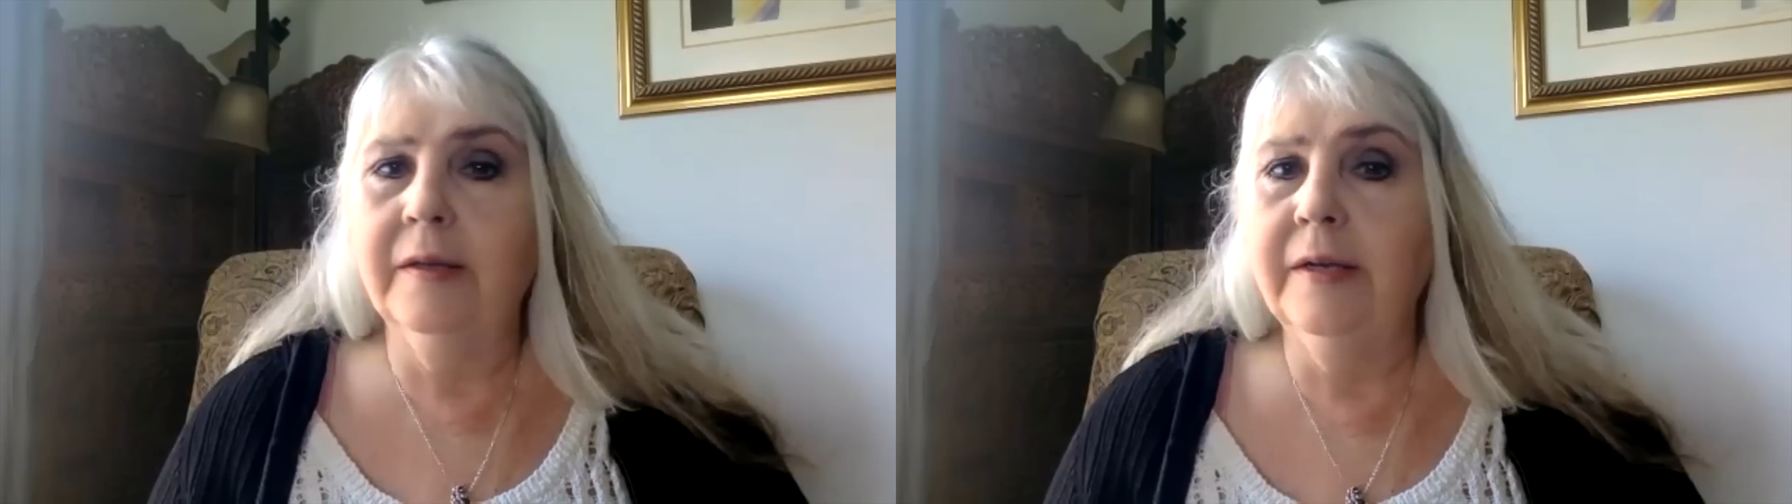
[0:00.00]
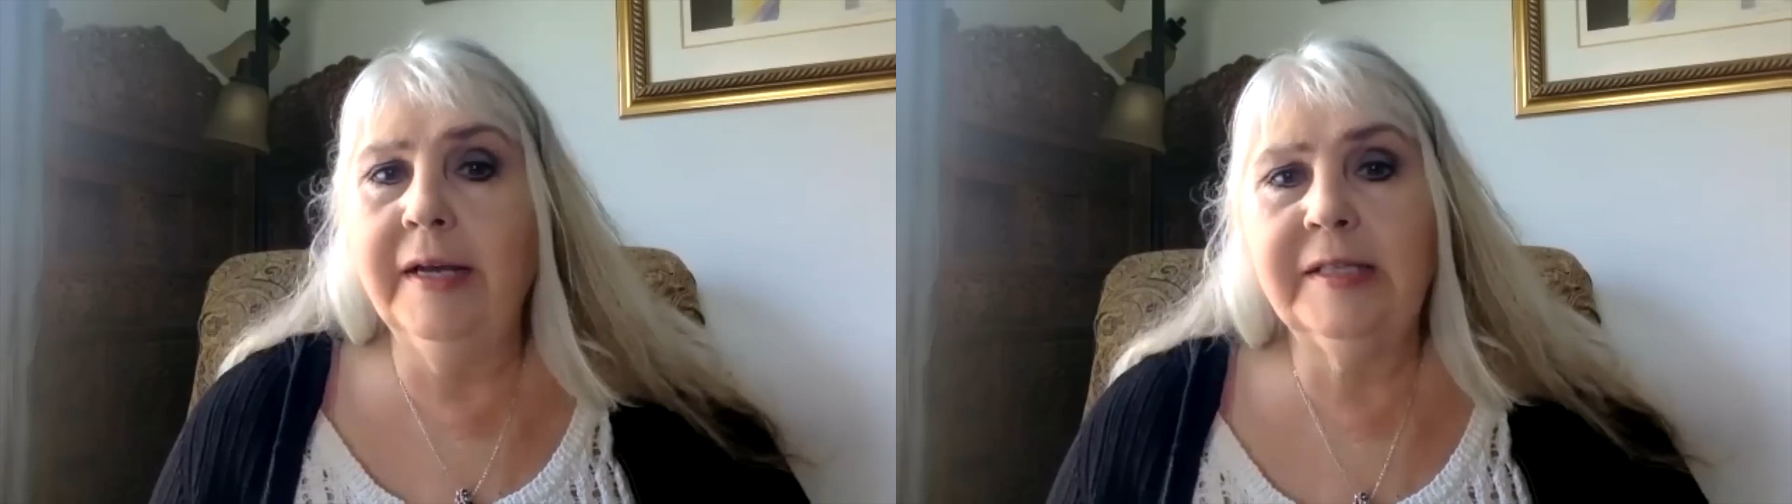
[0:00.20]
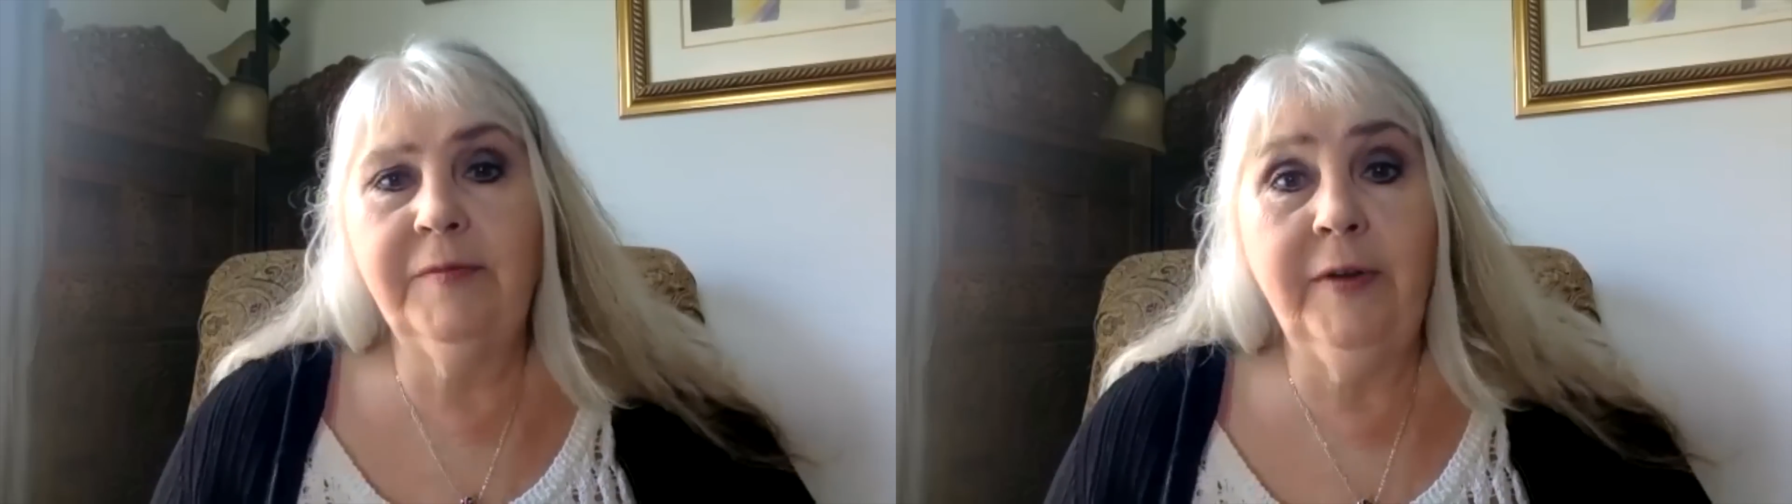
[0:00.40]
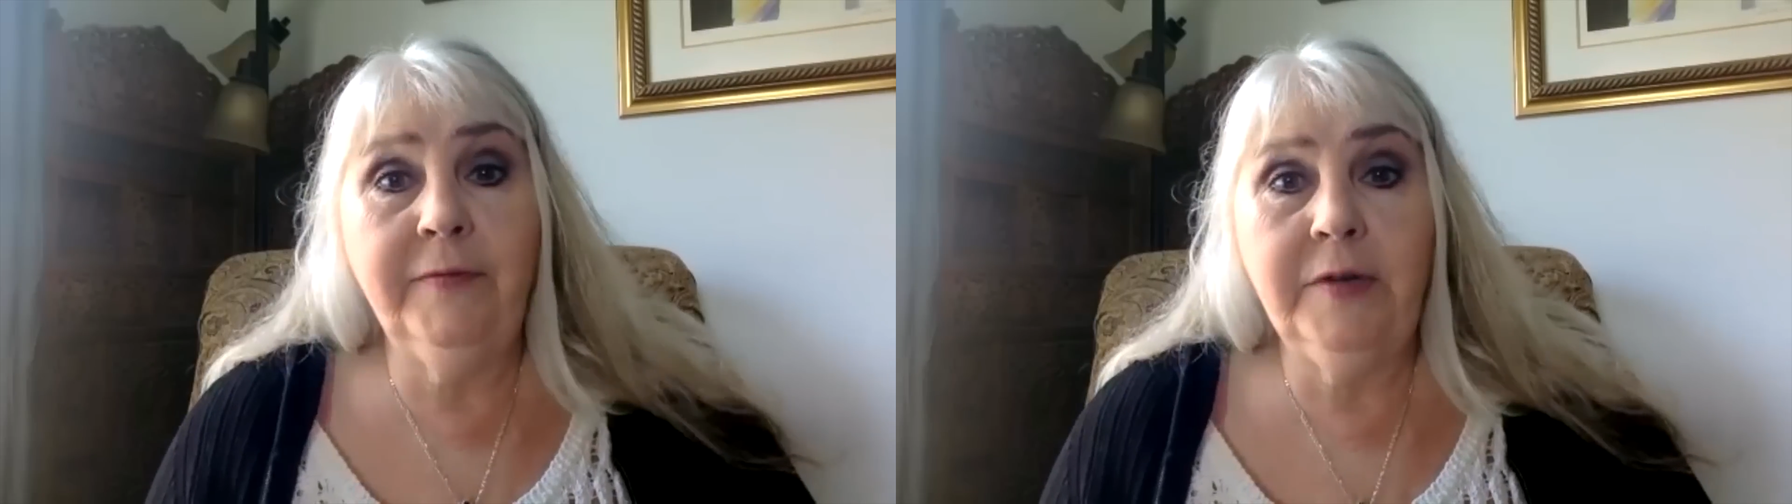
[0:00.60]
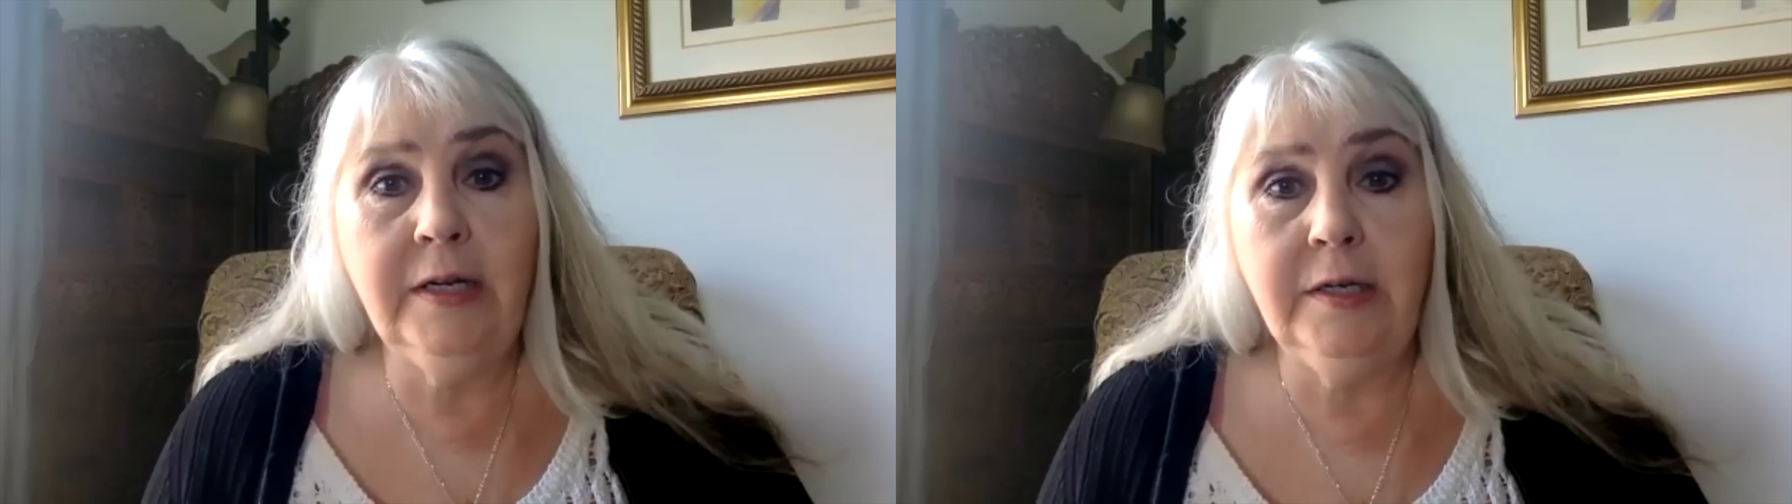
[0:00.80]
the next
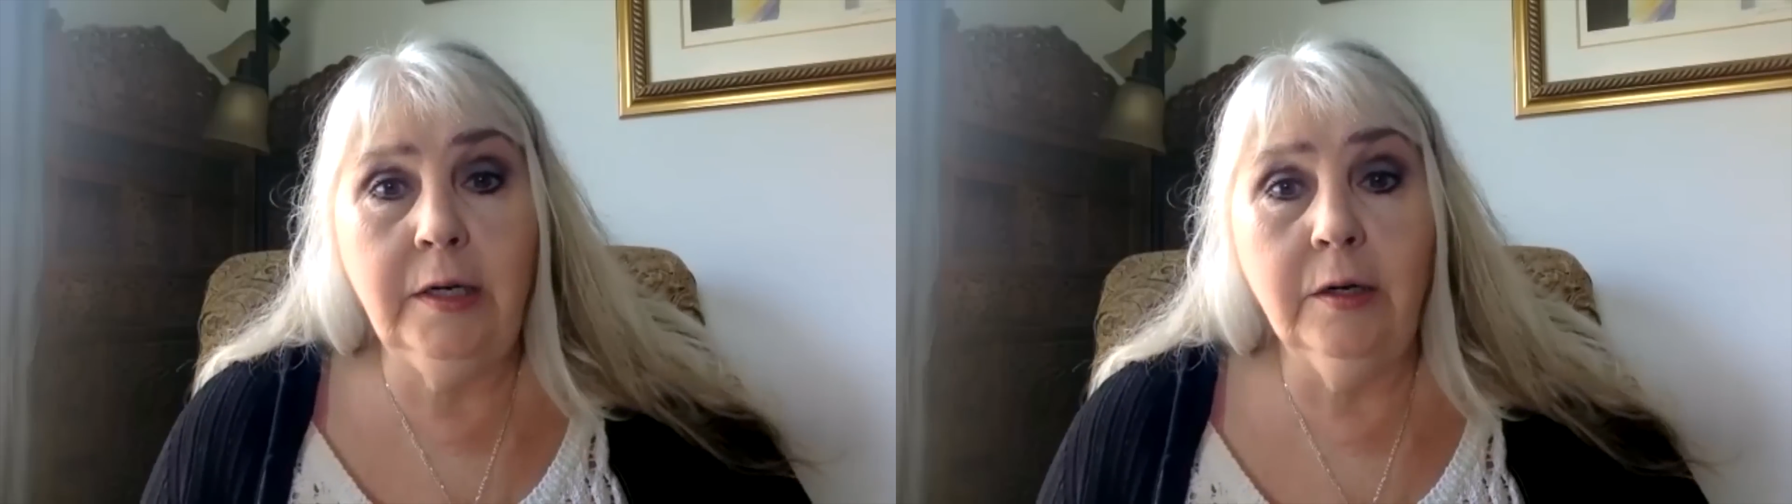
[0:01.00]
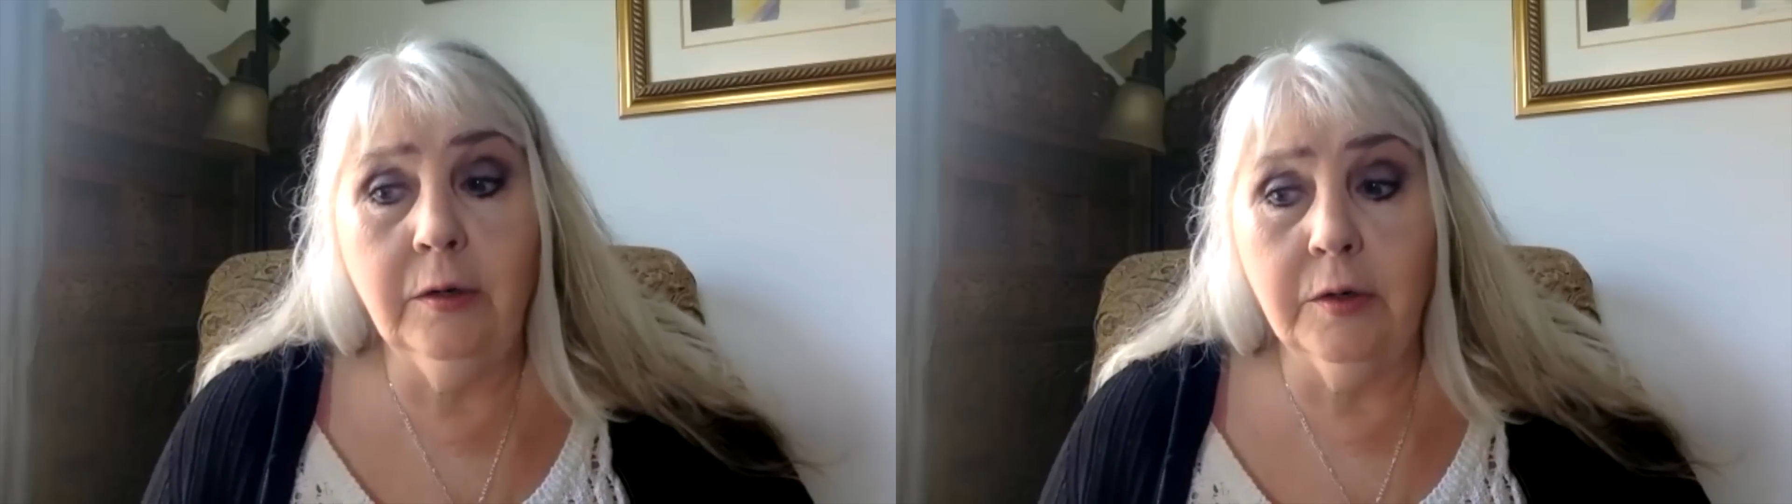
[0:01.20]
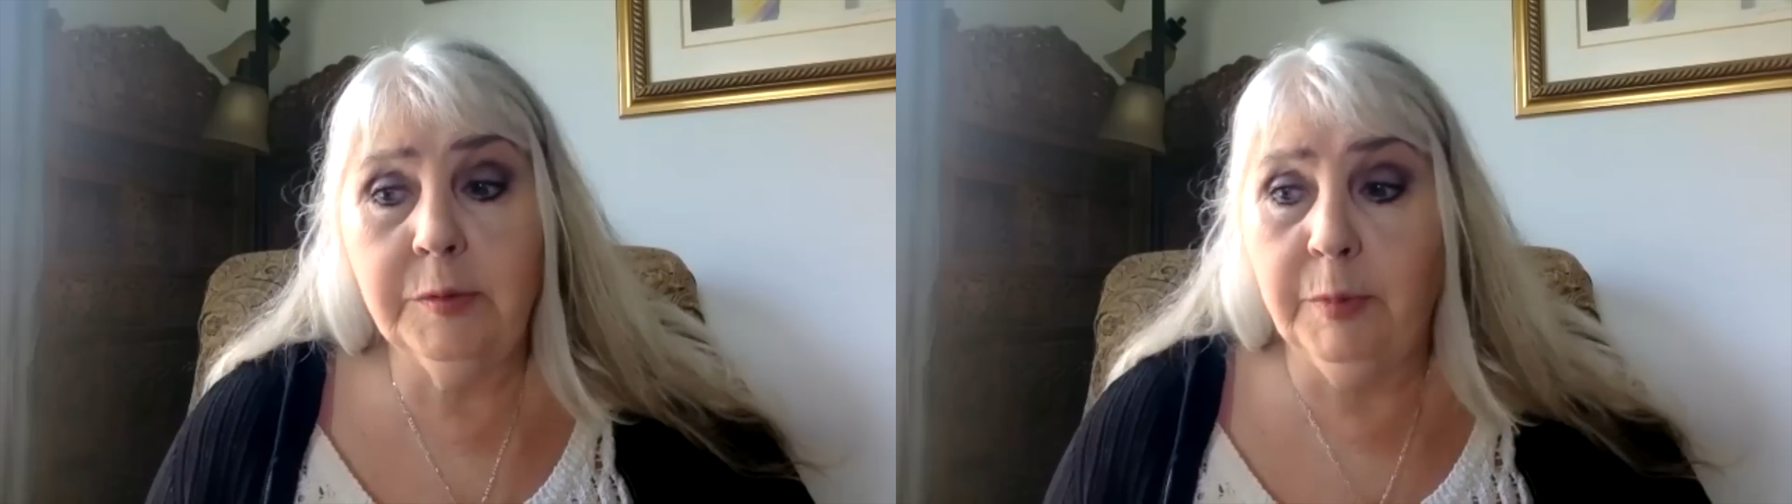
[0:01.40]
fifteen years